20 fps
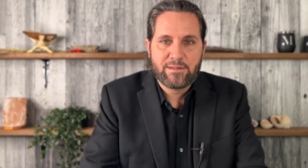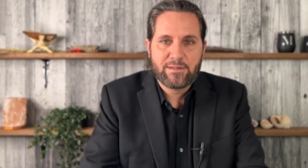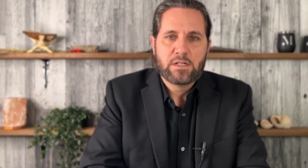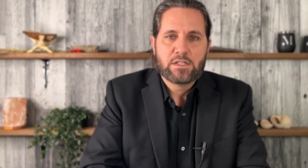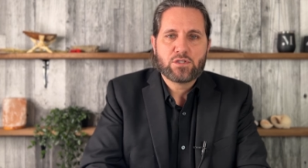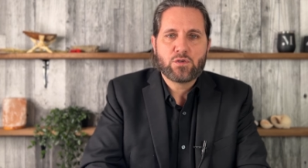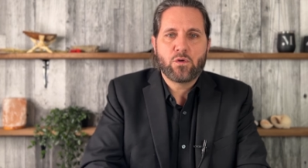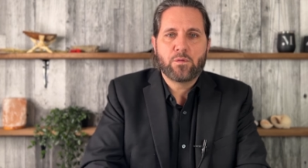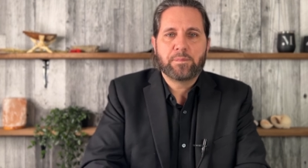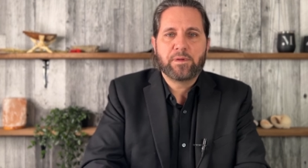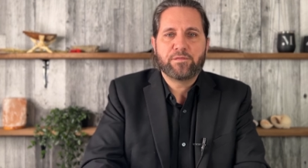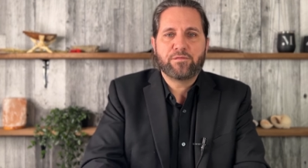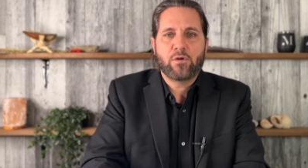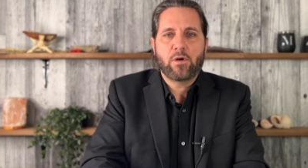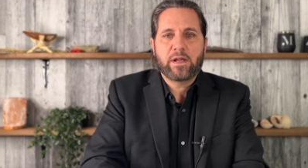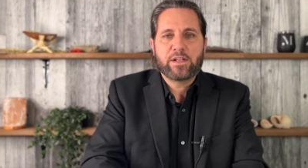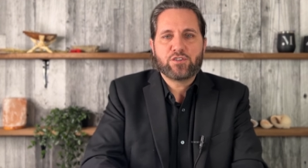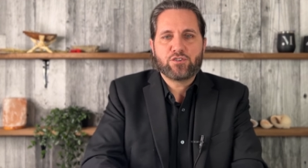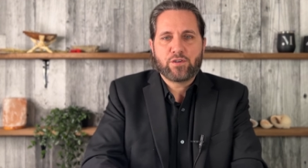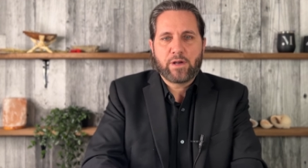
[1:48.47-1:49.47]
So before
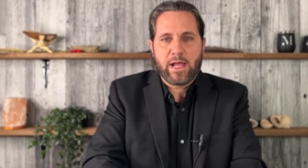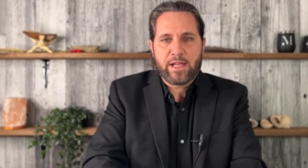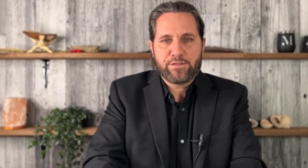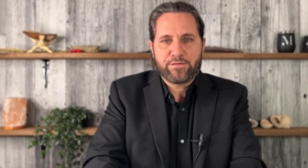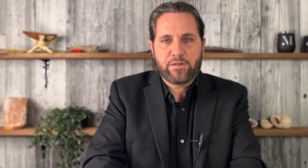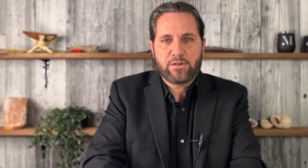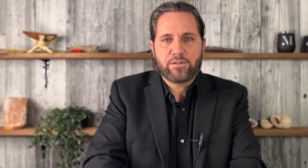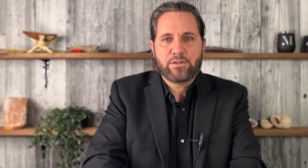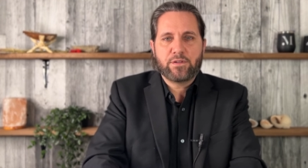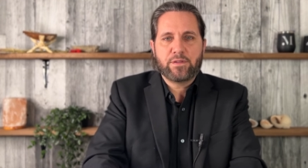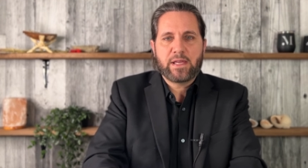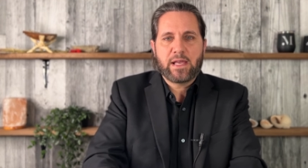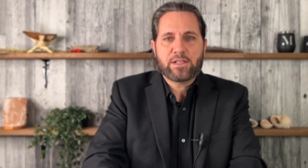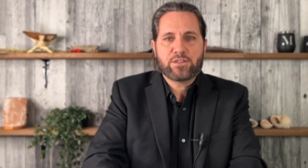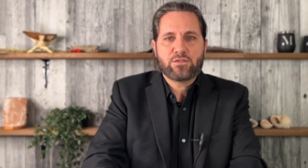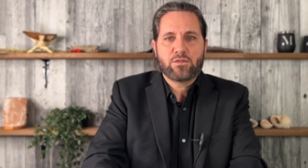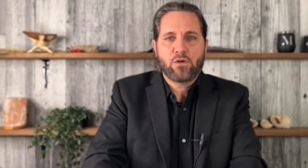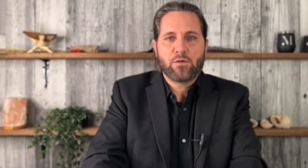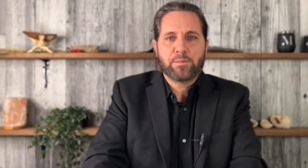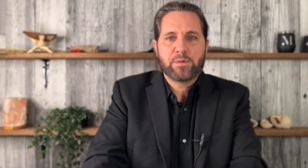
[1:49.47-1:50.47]
I transferred to the
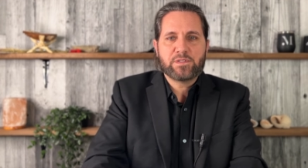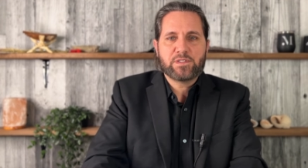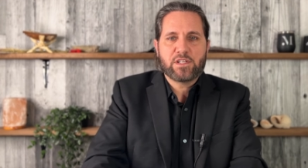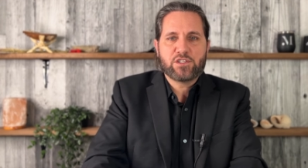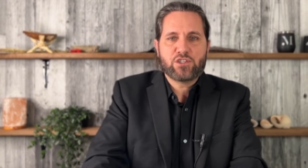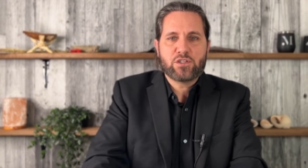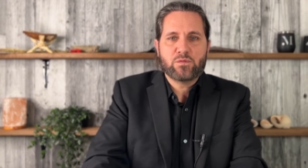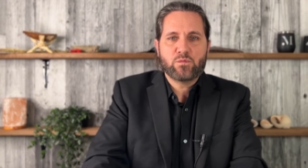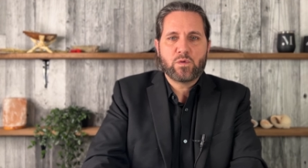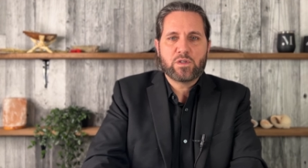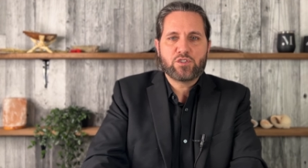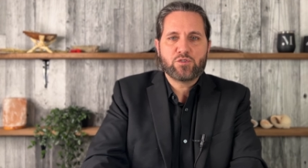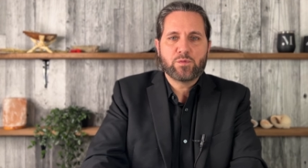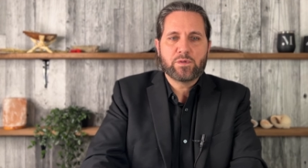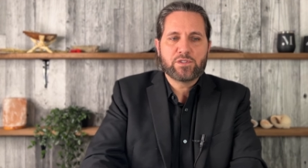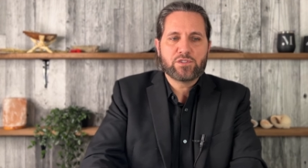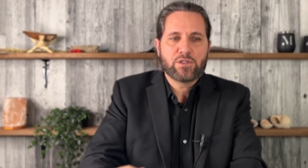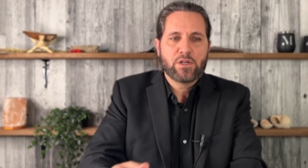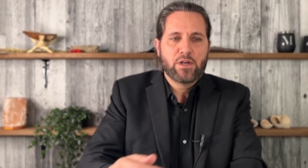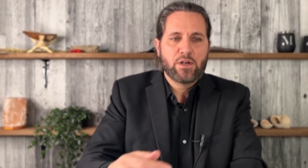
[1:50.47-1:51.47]
S R O position, which
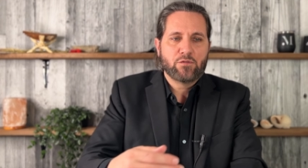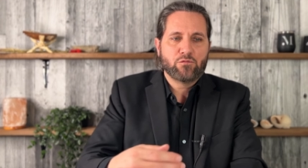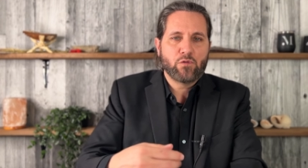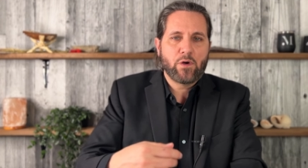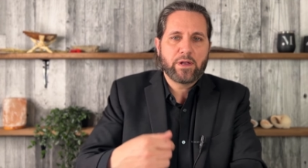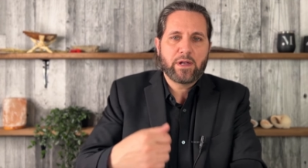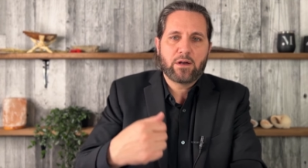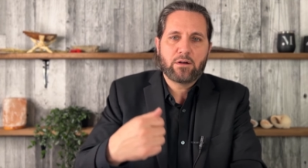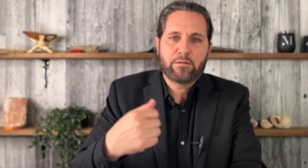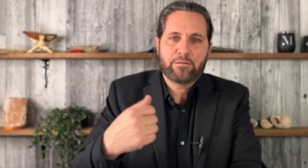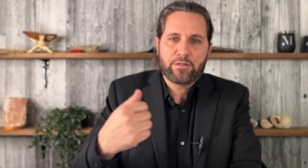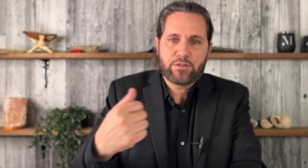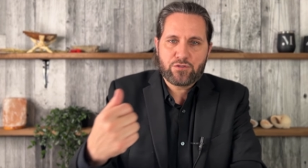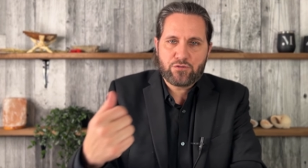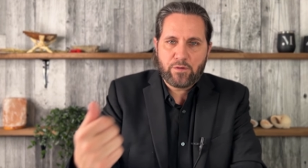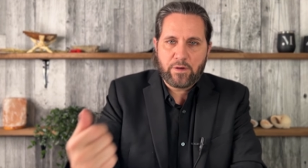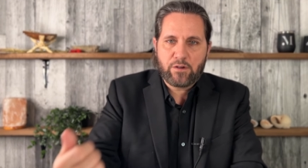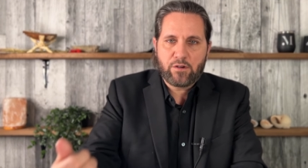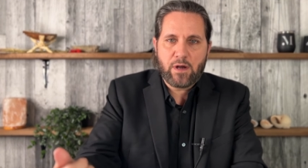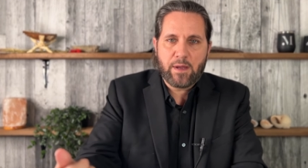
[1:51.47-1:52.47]
was run out of the
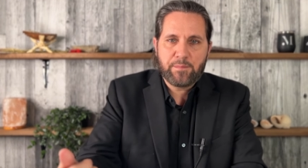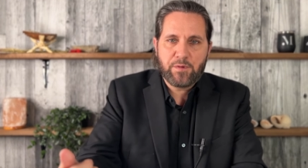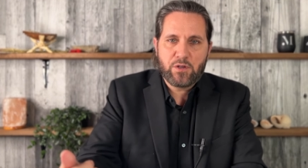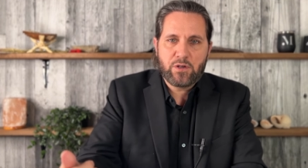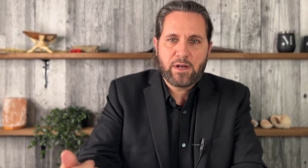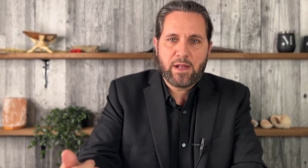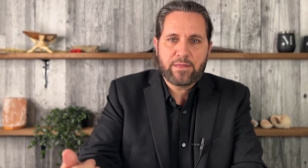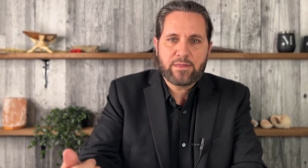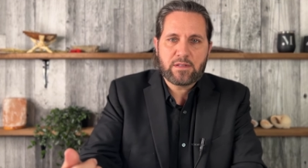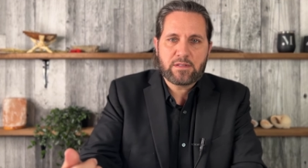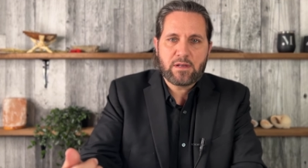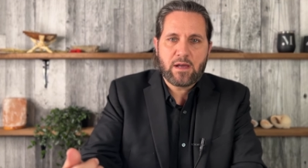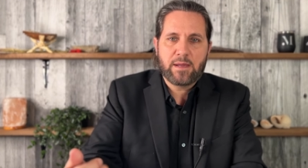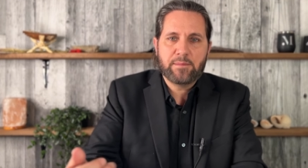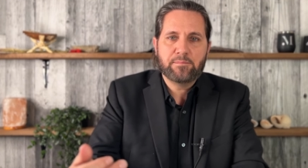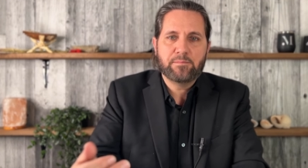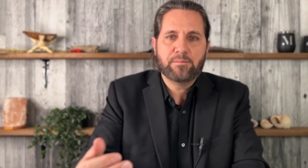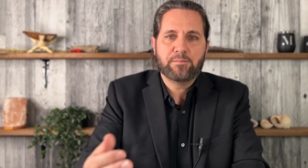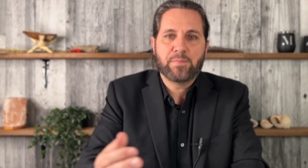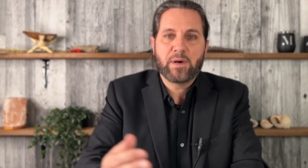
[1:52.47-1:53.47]
street crime unit at the
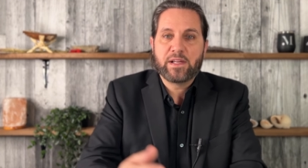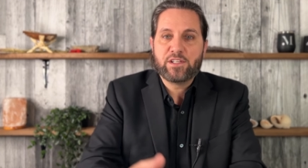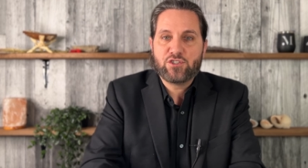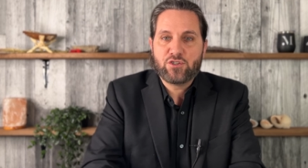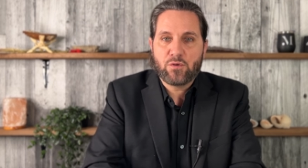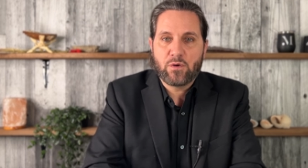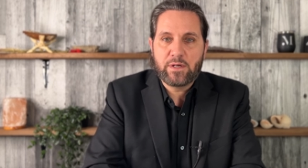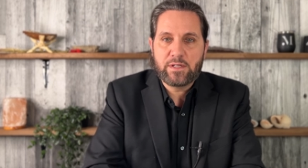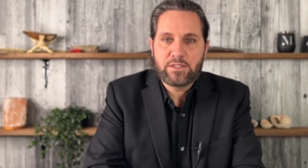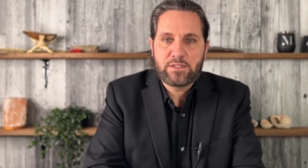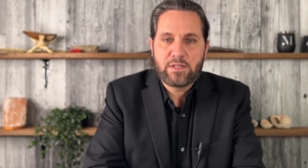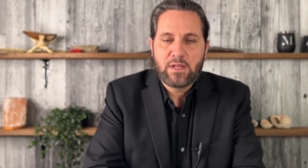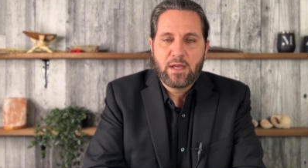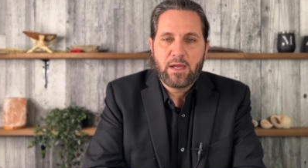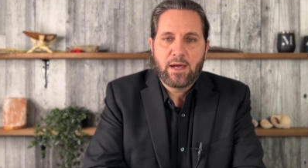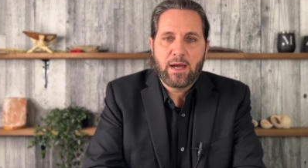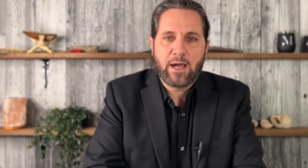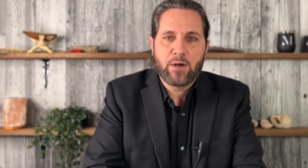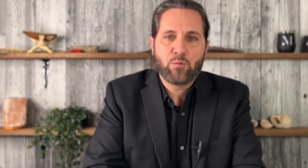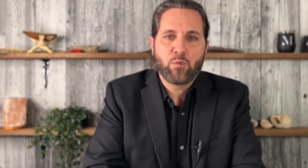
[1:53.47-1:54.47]
time by choice,
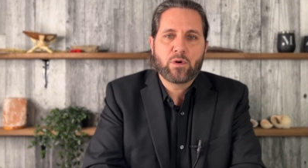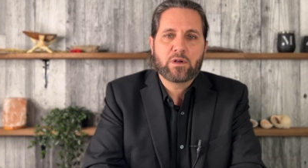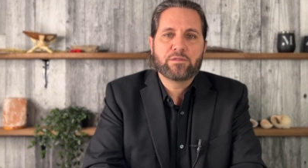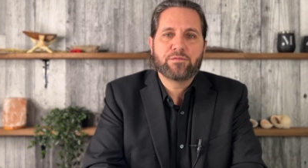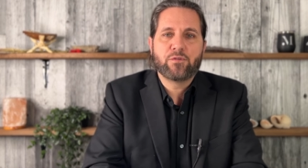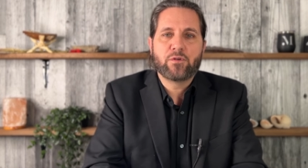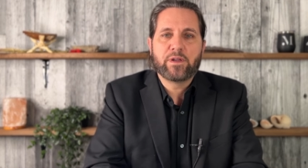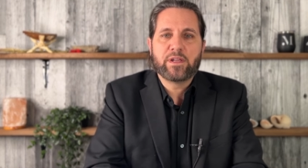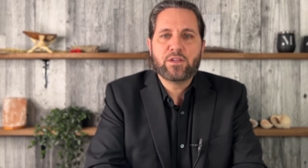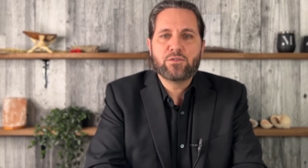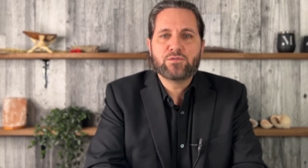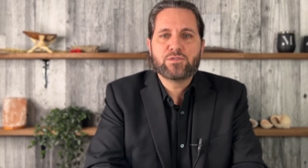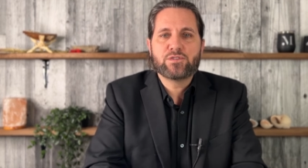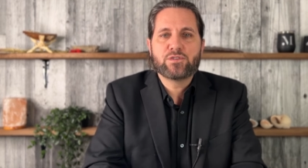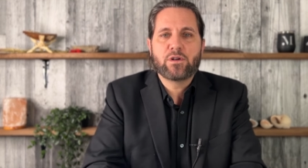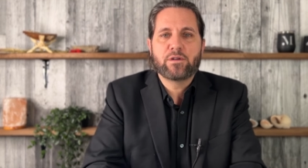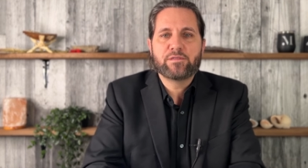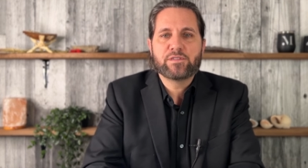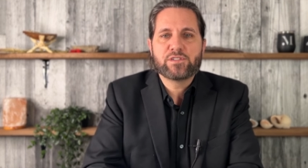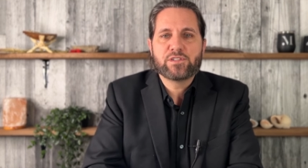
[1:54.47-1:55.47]
I worked for youth
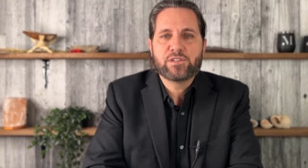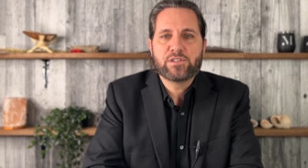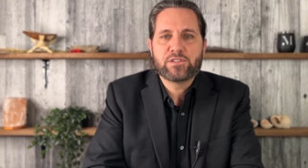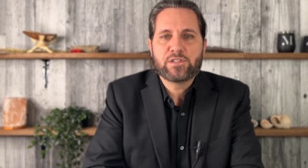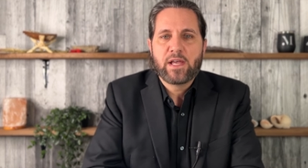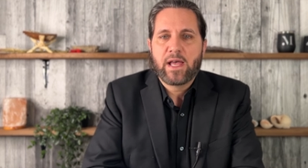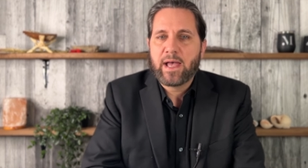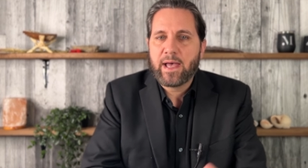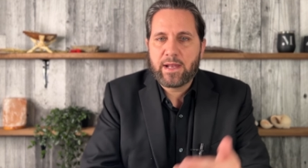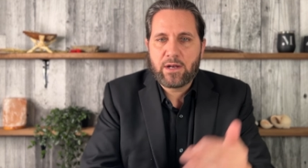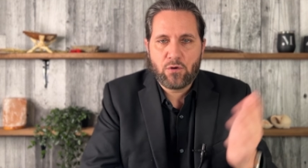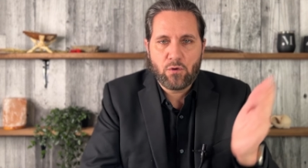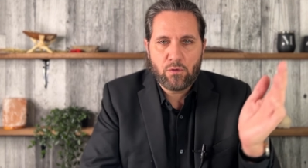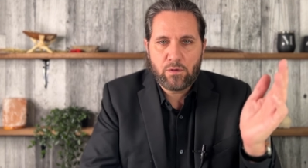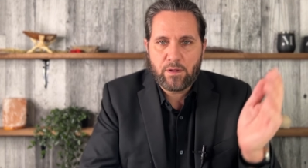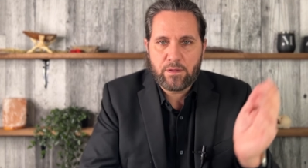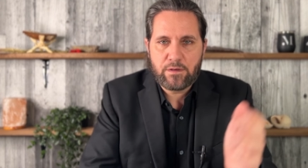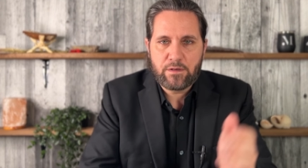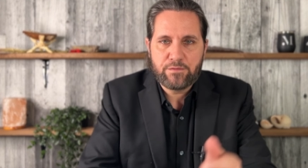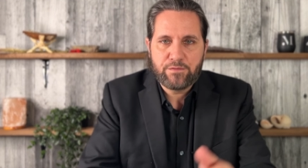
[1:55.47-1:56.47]
services at a whole
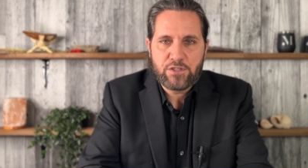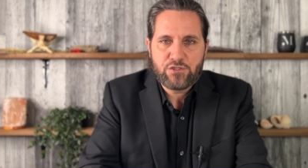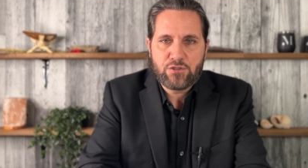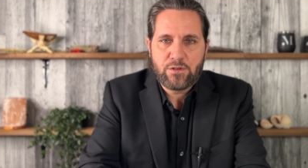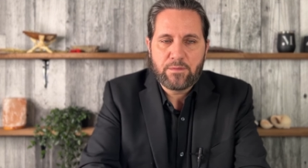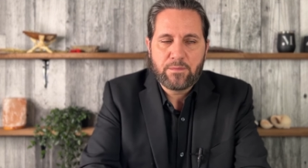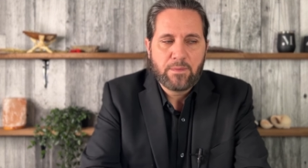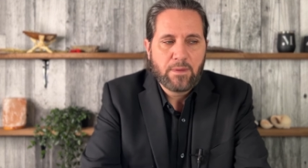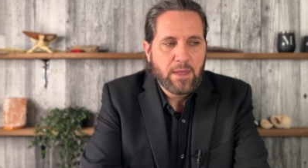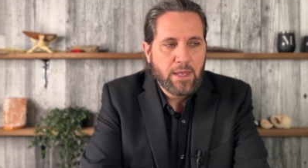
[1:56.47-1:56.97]
other division.